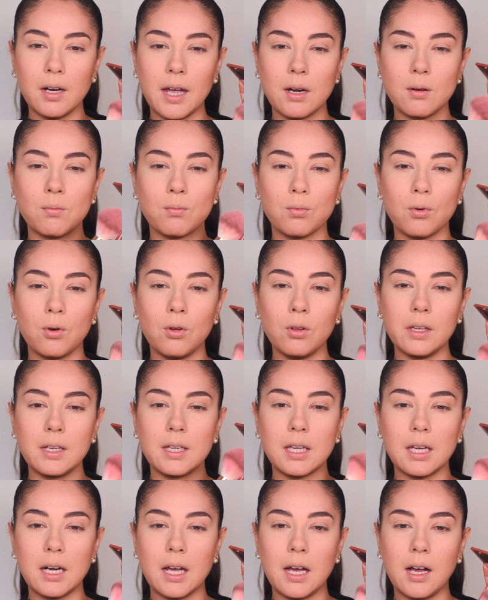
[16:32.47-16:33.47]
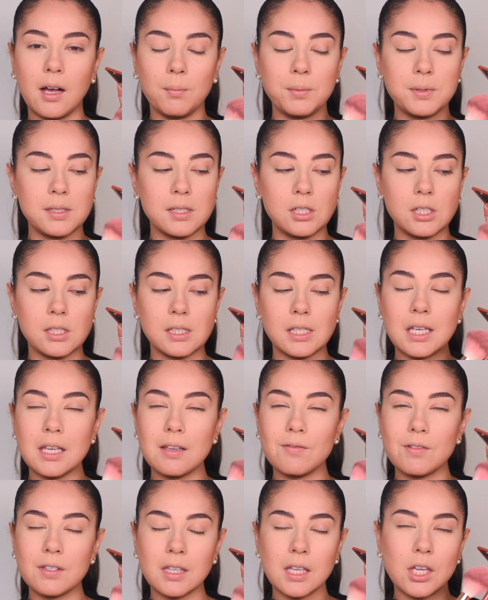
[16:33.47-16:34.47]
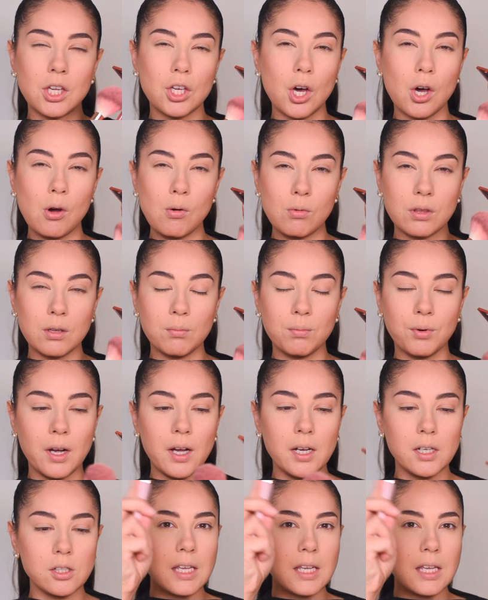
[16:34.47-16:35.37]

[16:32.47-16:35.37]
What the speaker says: and rolling it helps to just evenly coat the brush.